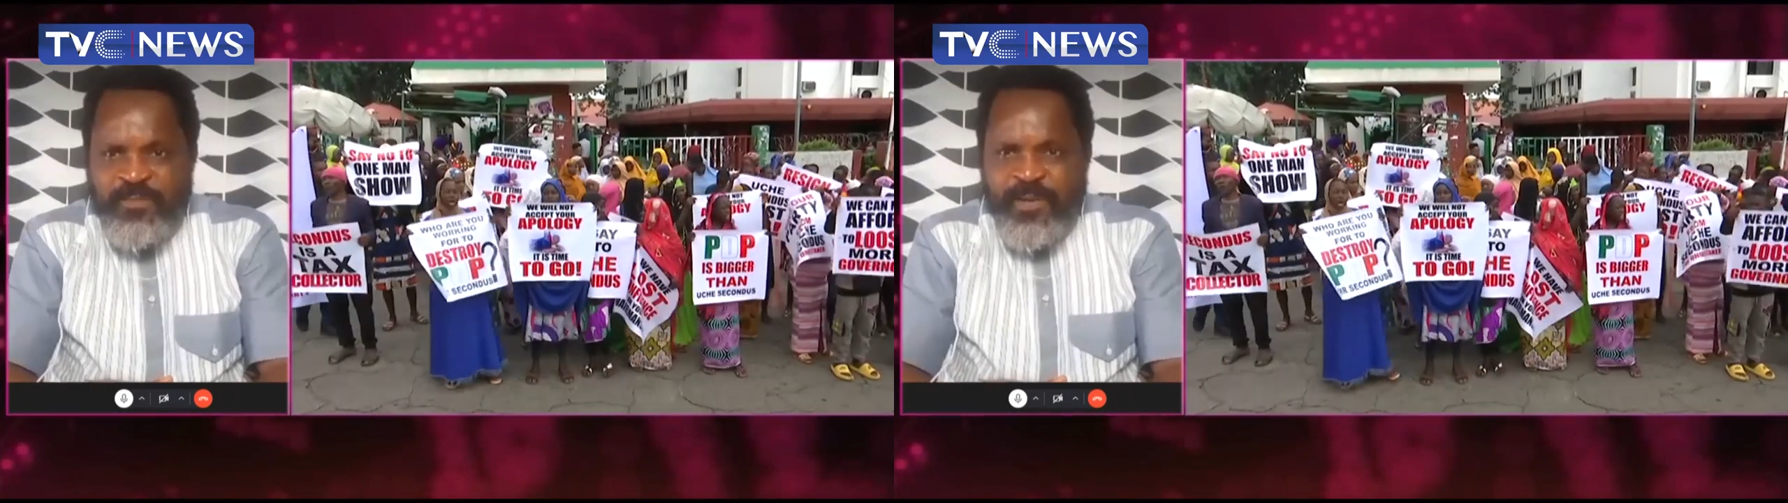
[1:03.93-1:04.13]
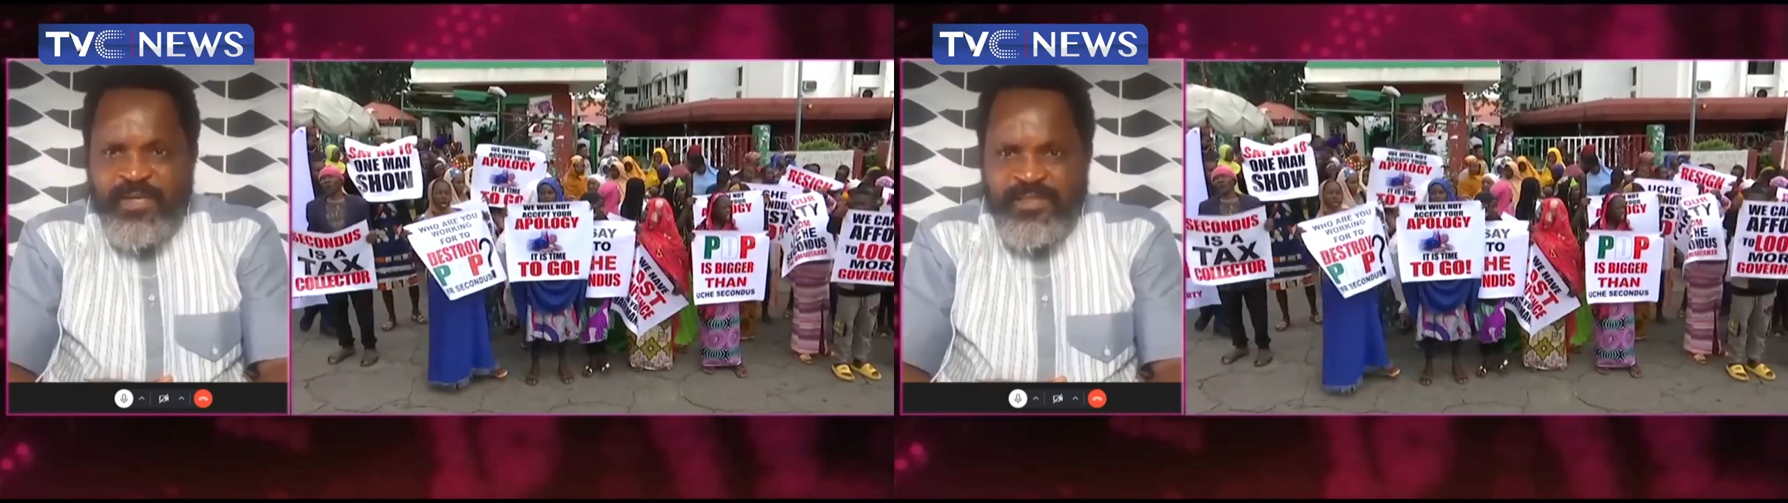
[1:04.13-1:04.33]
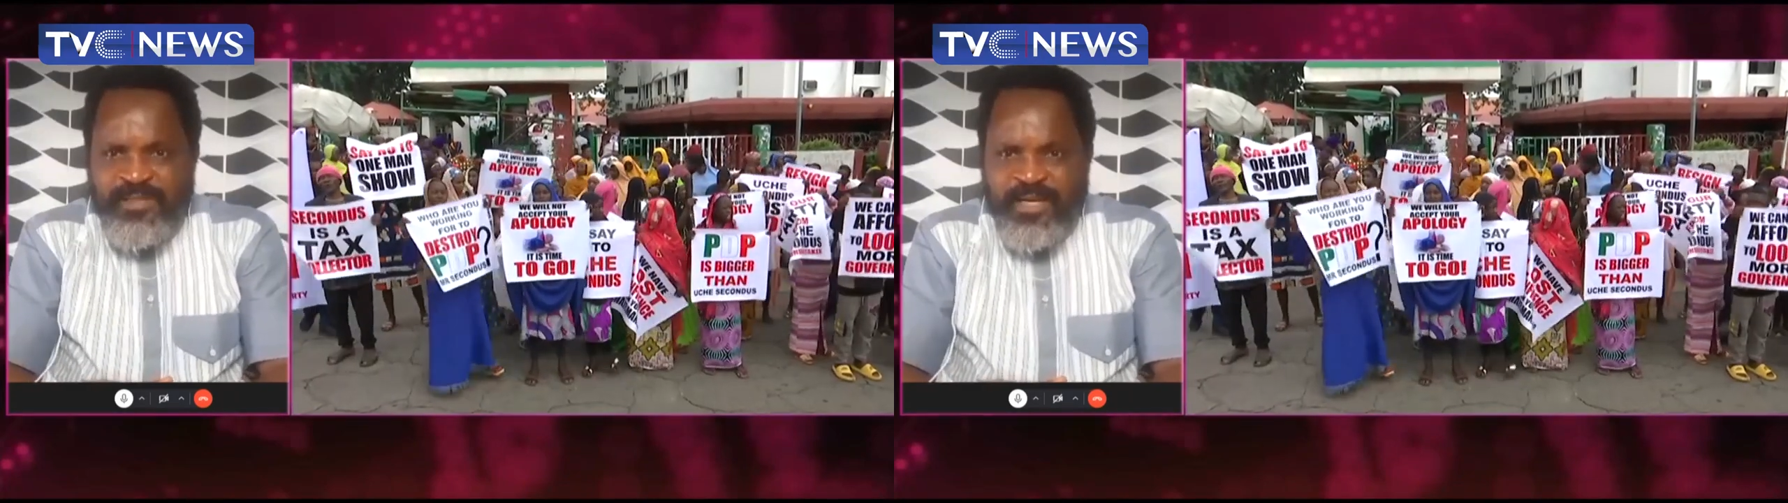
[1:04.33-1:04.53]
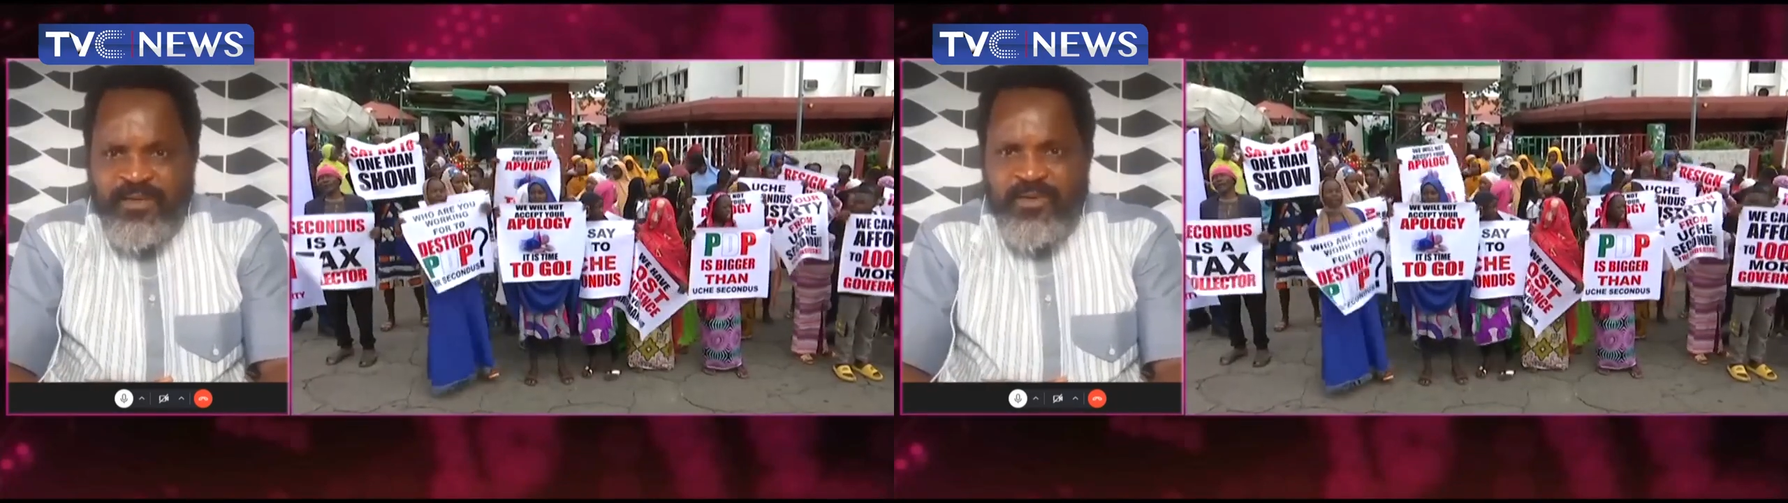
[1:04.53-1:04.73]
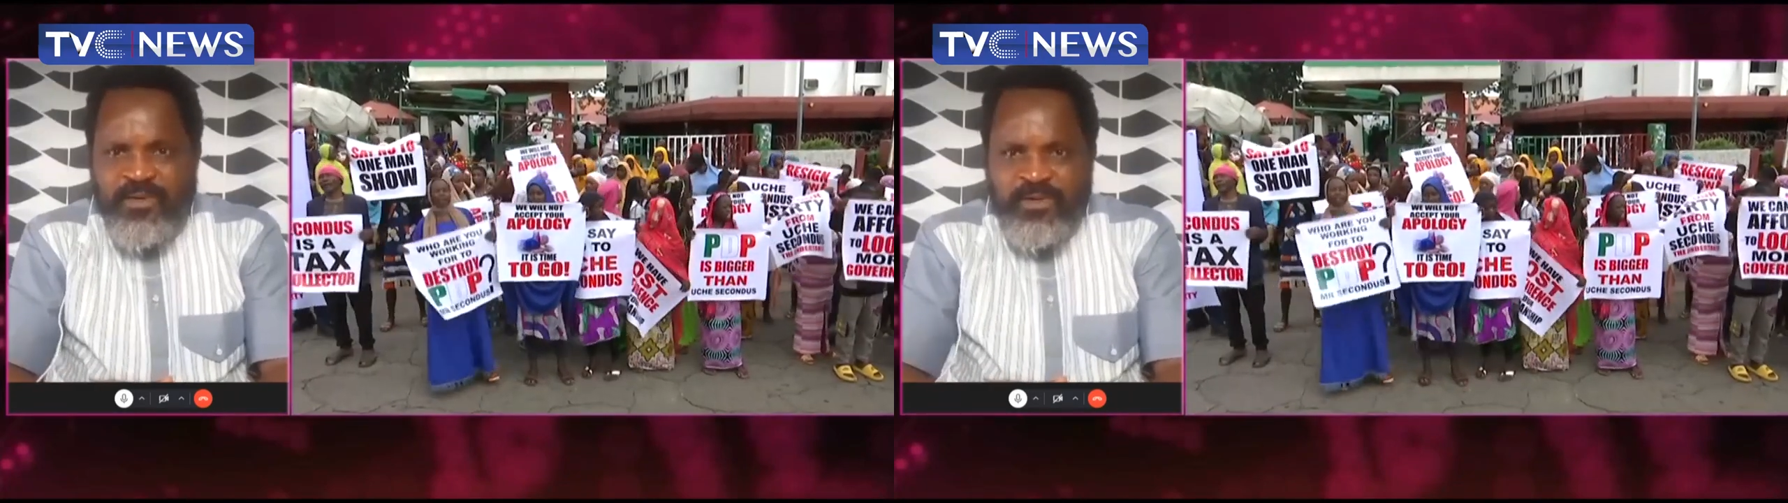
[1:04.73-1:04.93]
parties
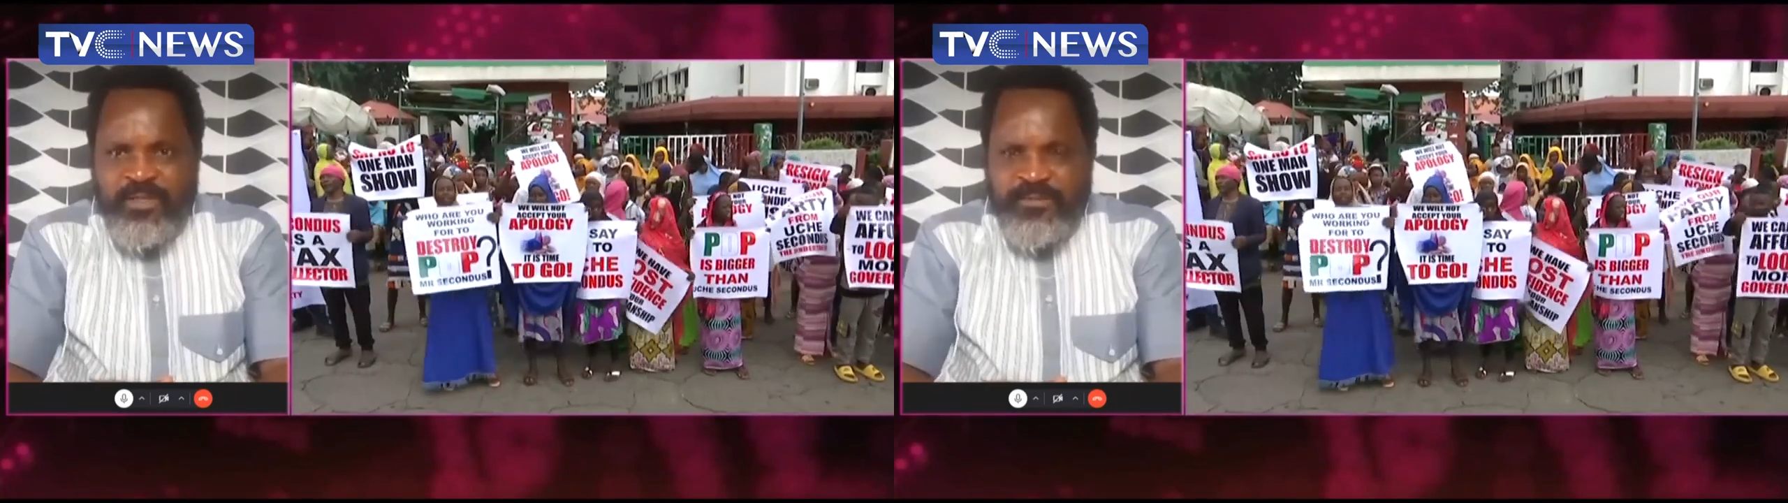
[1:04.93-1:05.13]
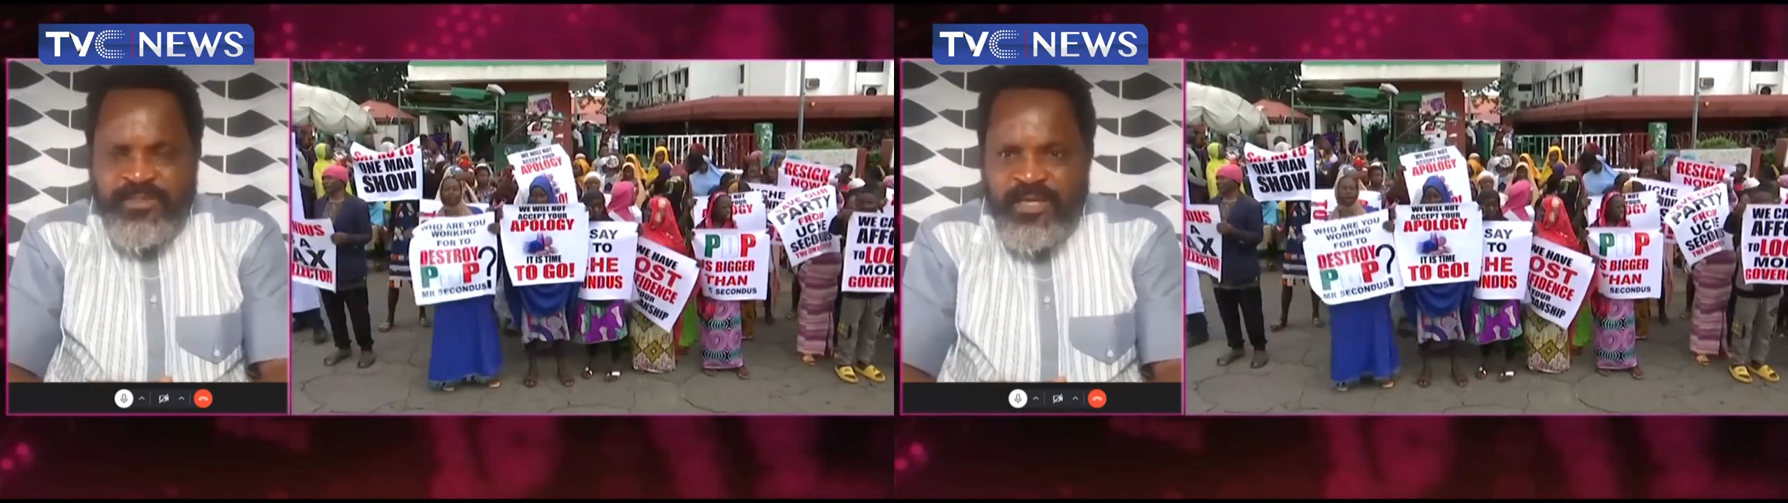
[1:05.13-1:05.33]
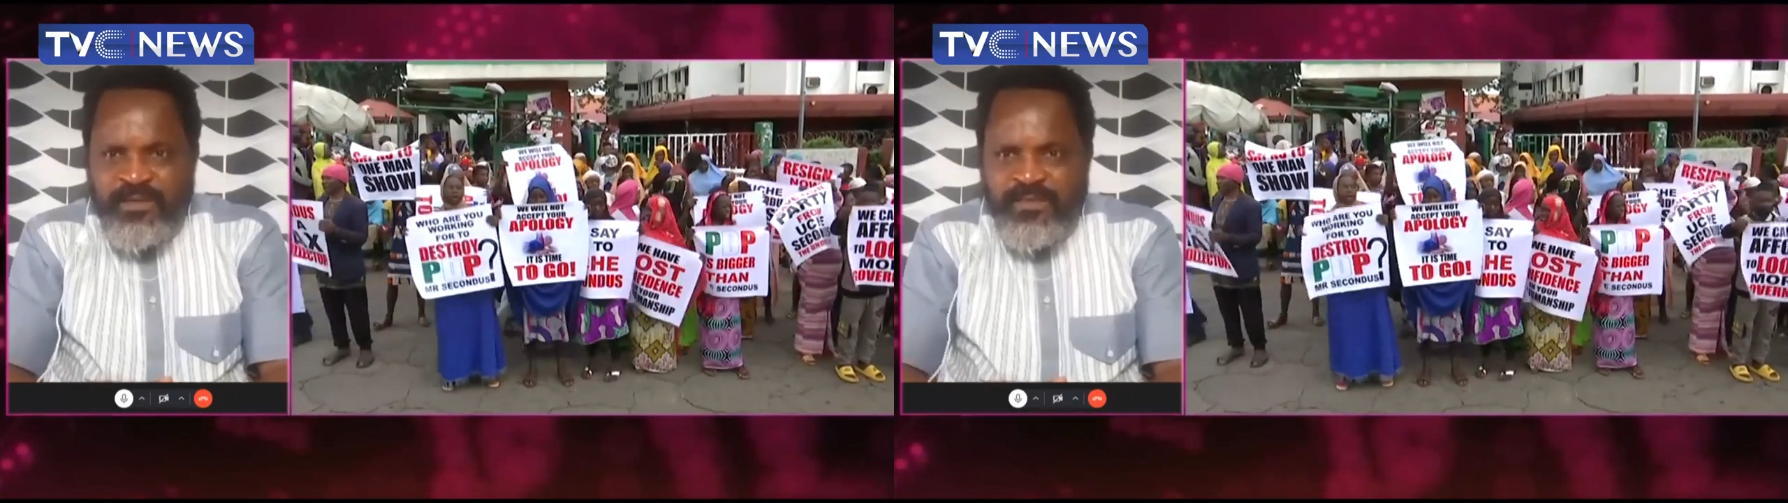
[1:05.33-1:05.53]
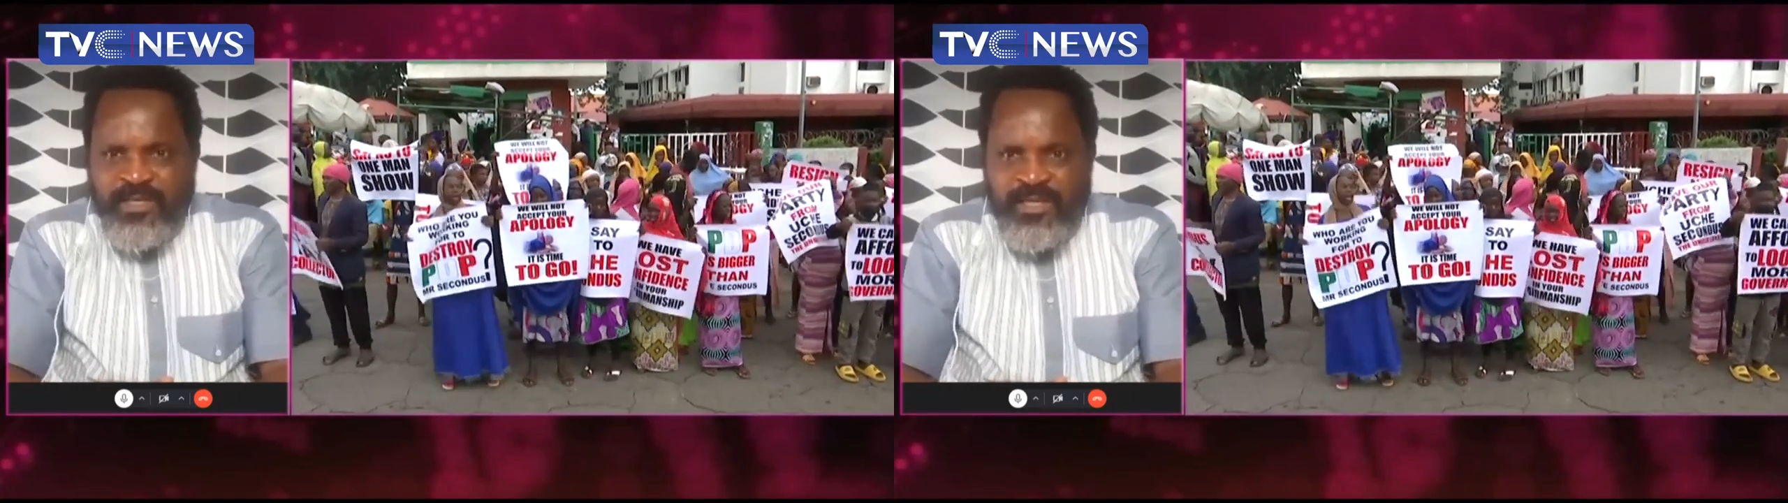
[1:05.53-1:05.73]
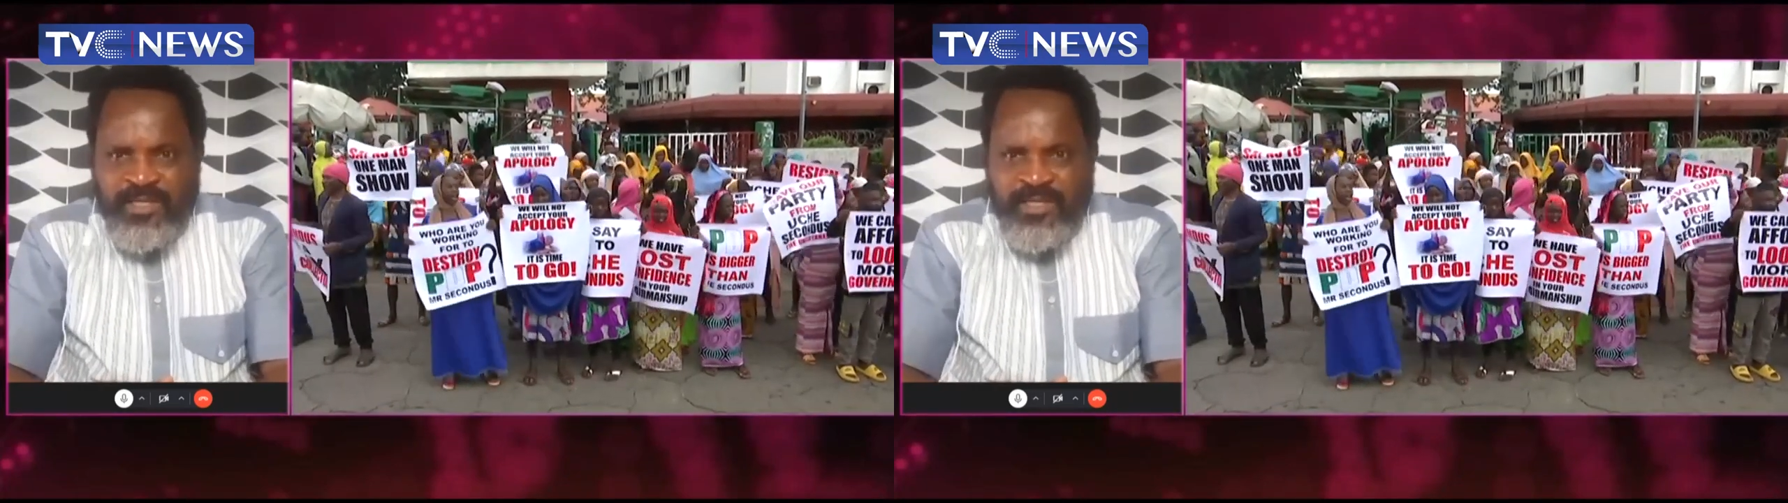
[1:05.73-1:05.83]
cannot run themselves,